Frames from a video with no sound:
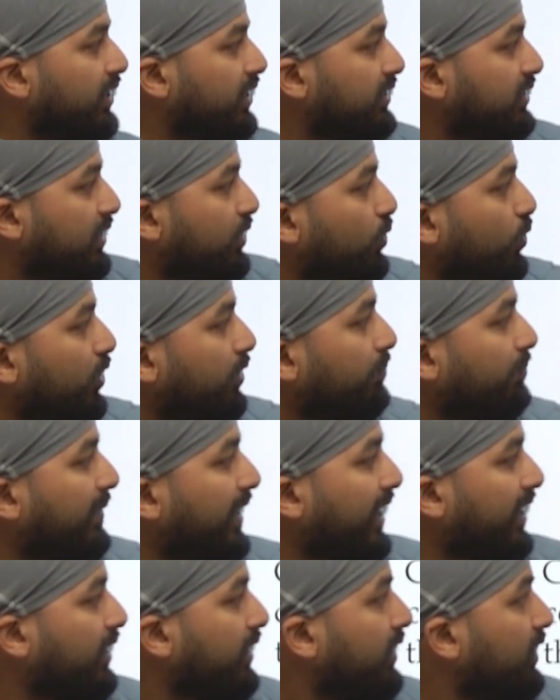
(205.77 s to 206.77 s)
The court
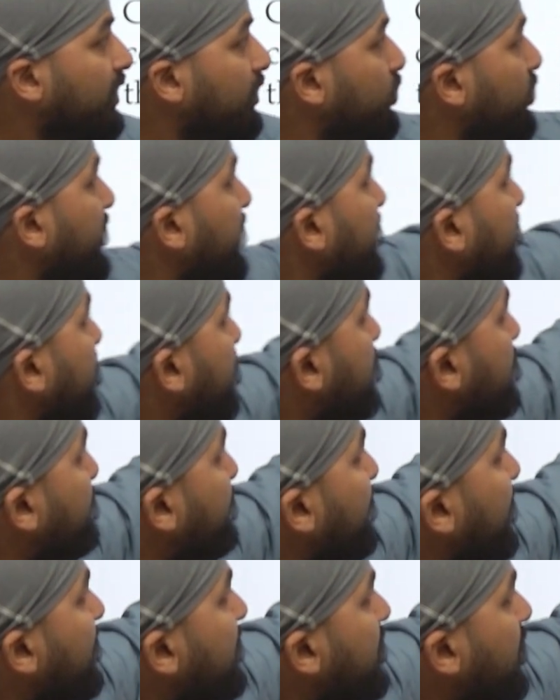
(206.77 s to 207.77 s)
may. So in this
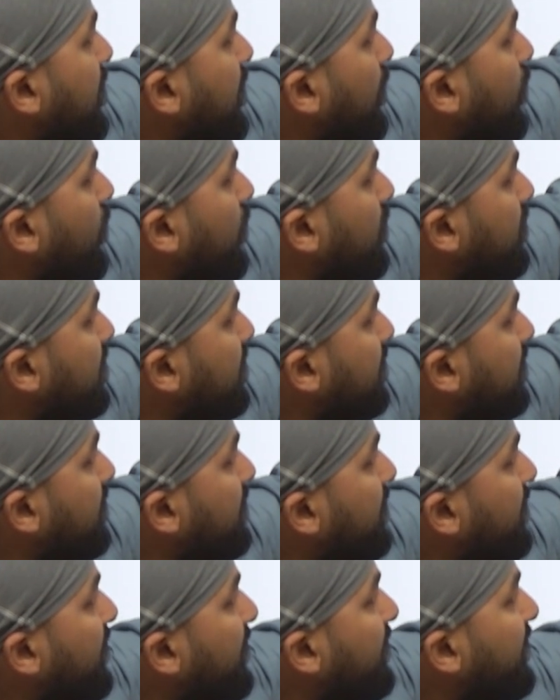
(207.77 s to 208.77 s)
first clause,
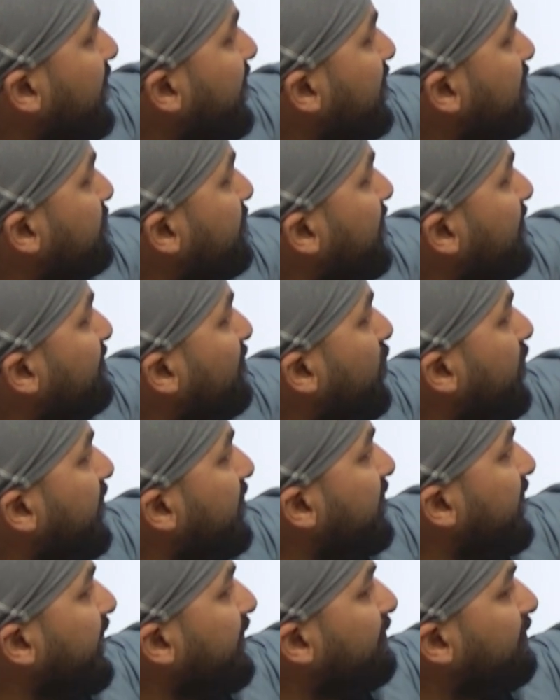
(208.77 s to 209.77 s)
that is
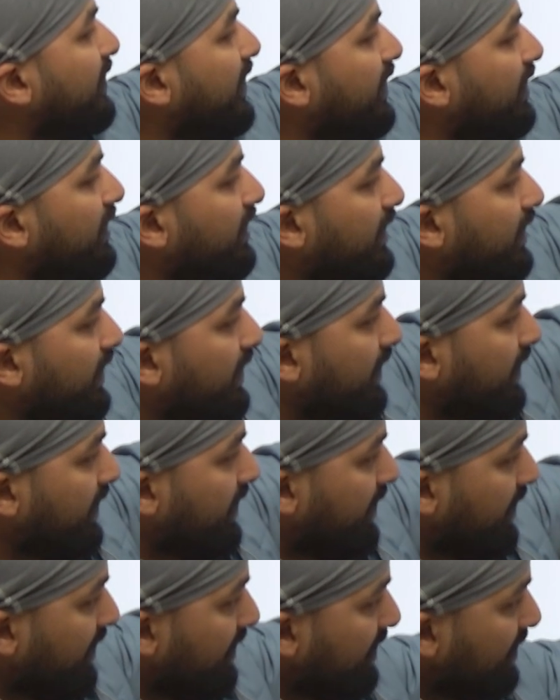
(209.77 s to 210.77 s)
143(1),
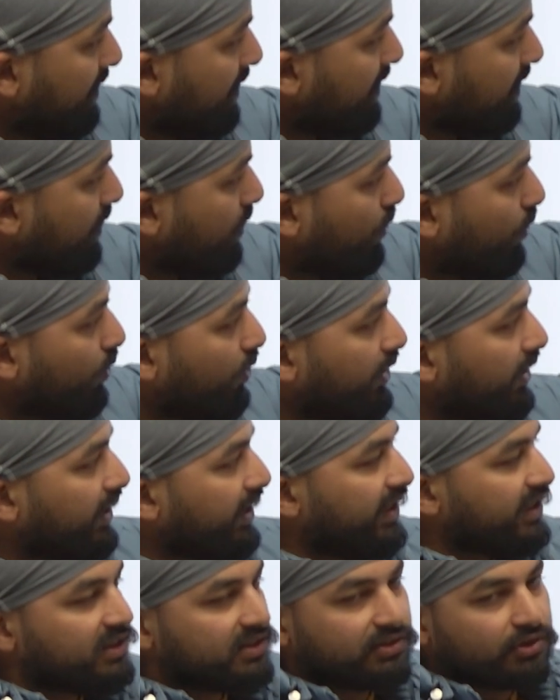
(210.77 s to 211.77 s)
the court
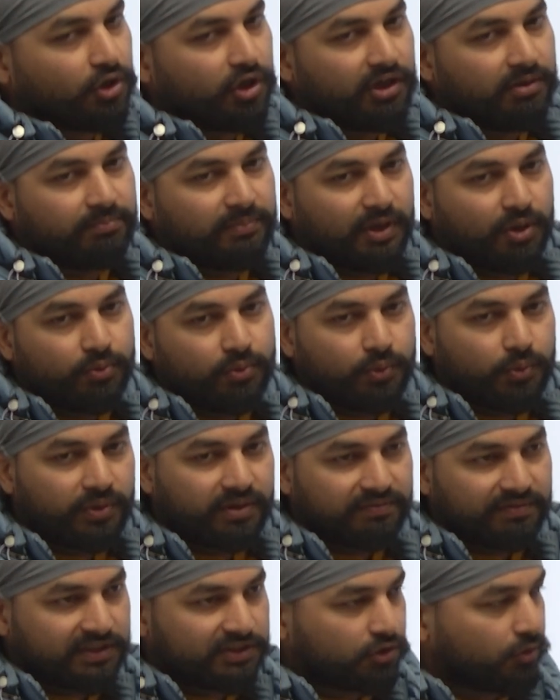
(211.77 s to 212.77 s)
is not bound to
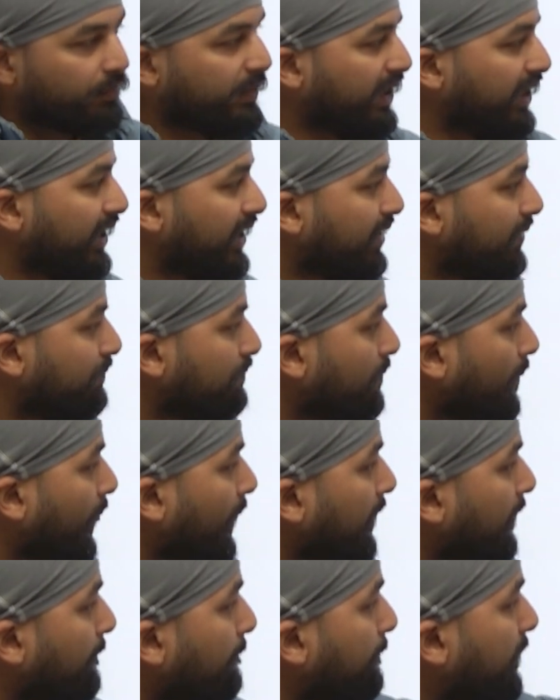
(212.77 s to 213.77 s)
give its opinion.
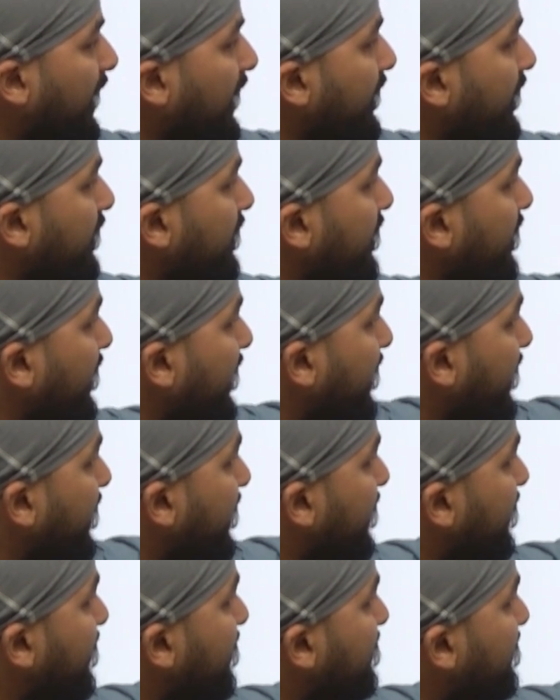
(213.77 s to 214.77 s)
But here
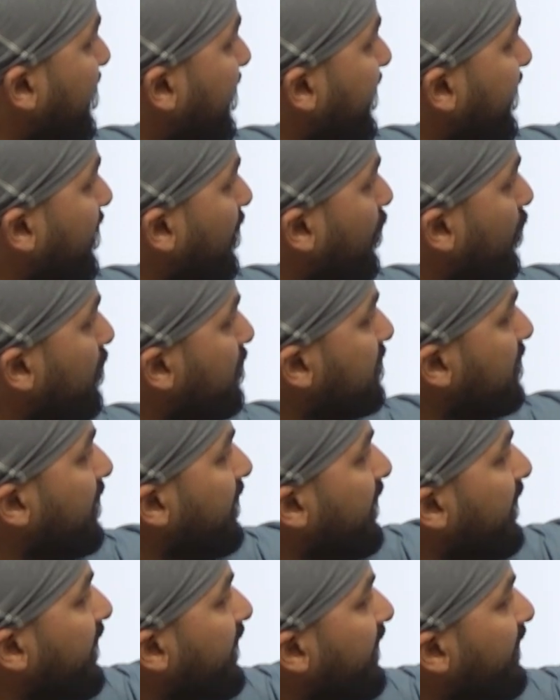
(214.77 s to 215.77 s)
in the second clause,
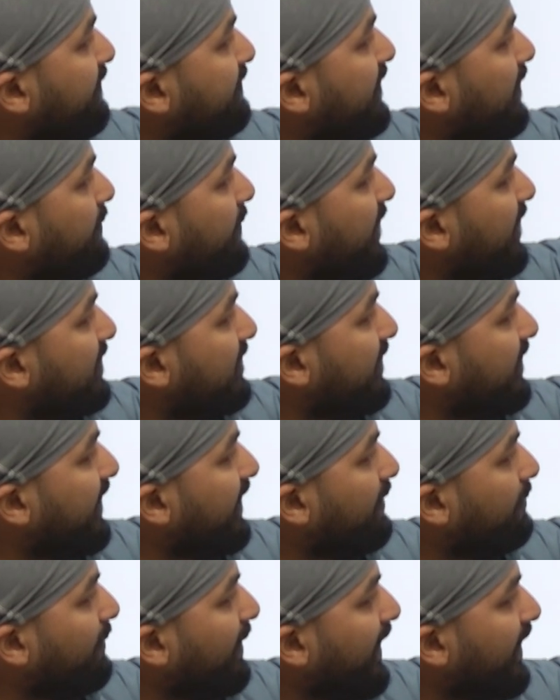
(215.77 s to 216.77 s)
if the
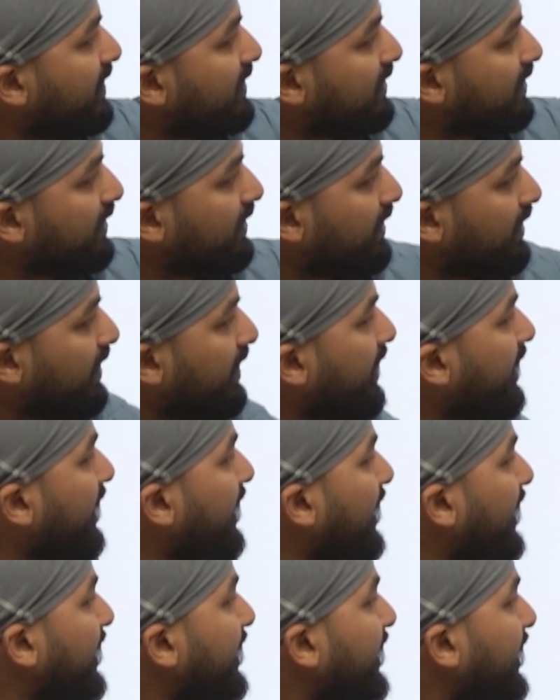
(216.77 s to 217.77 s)
president makes
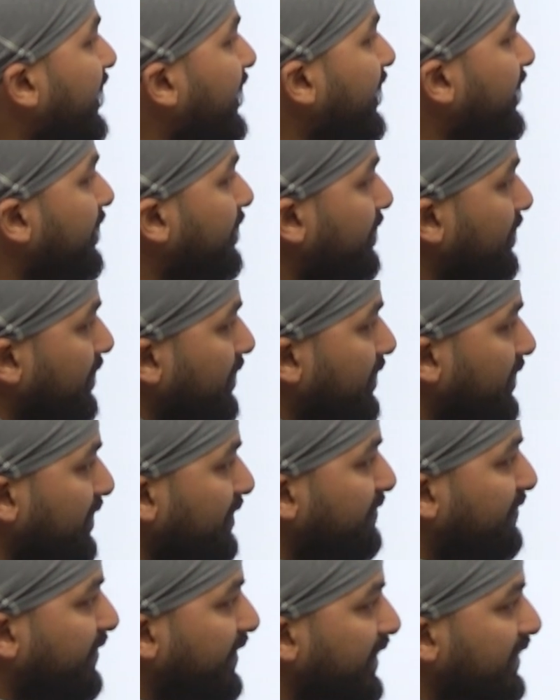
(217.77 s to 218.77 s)
any
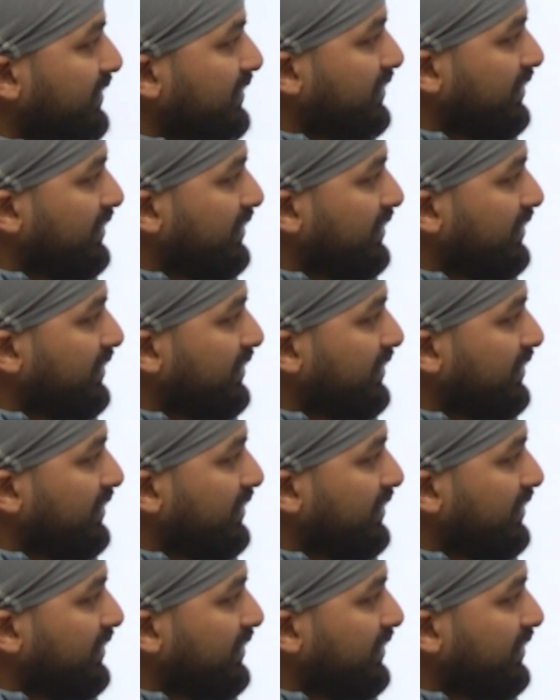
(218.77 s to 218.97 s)
reference